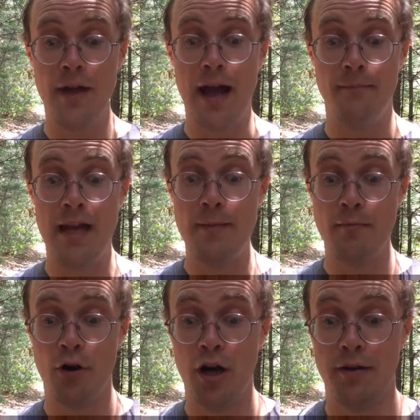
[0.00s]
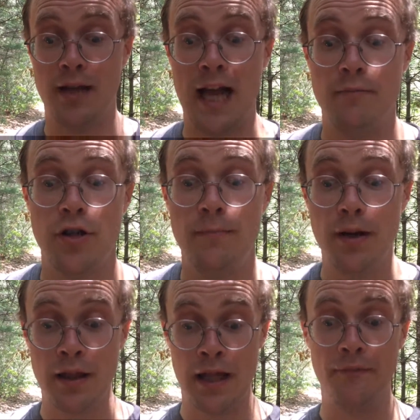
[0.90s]
that, maybe Mario Time Machine,
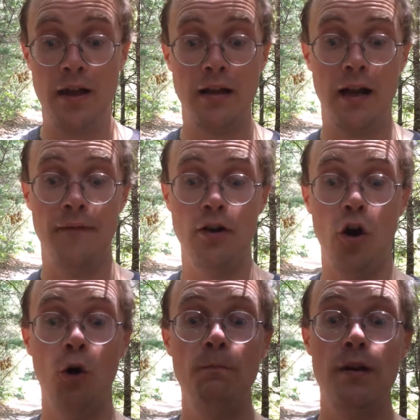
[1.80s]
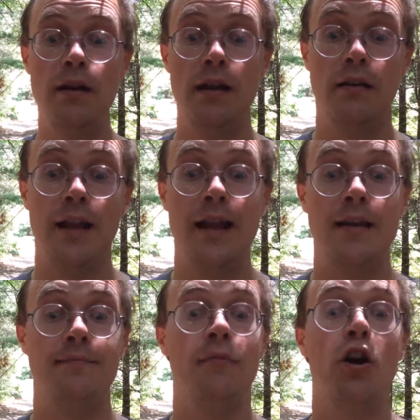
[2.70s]
but something of an open
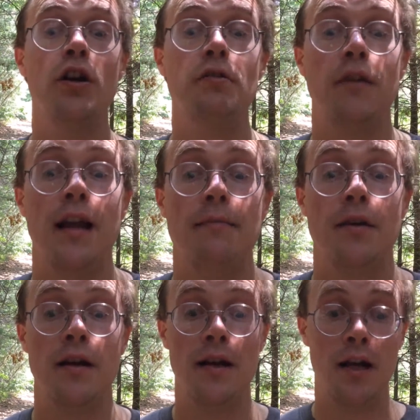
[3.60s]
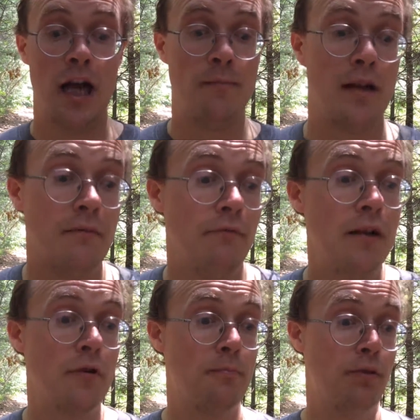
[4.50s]
land Mario game. I mean,
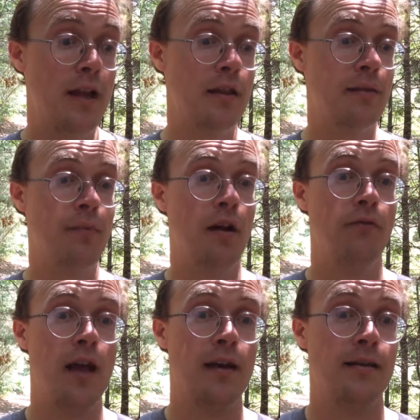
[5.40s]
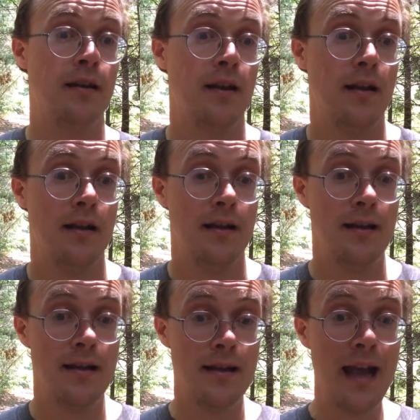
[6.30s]
we were pleased about that.
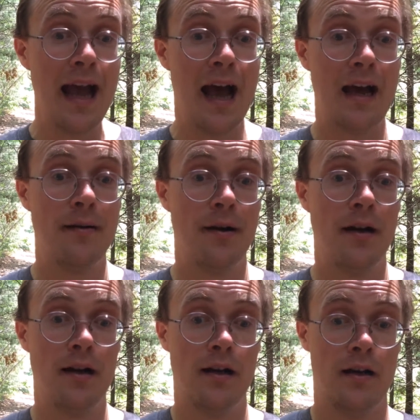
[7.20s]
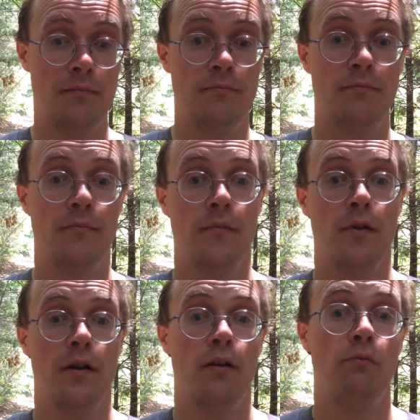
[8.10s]
Yeah,
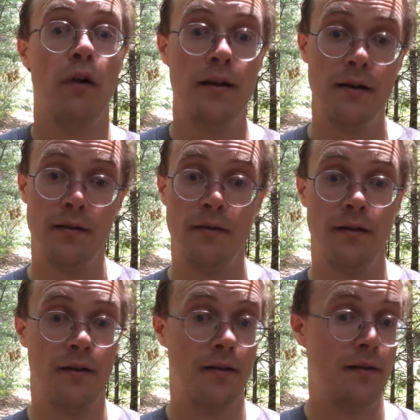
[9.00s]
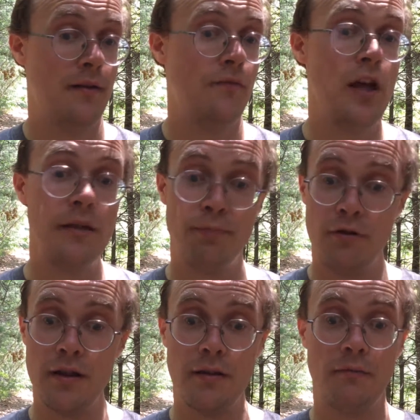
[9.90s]
what
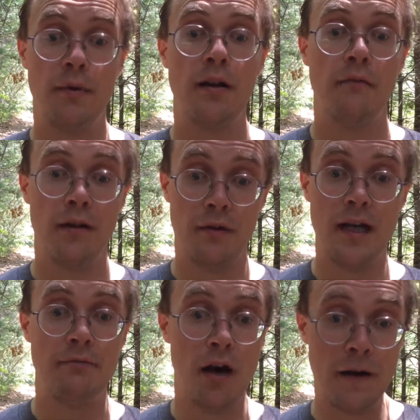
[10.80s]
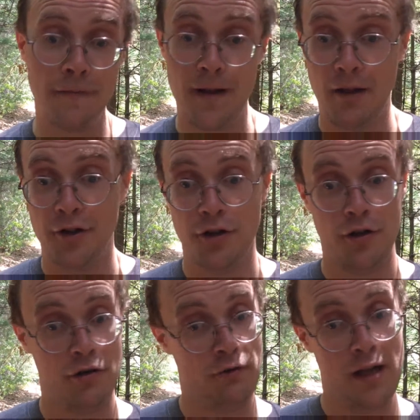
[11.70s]
Iwata failed to
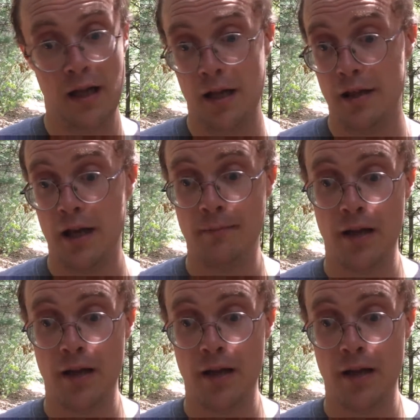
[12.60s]
do is,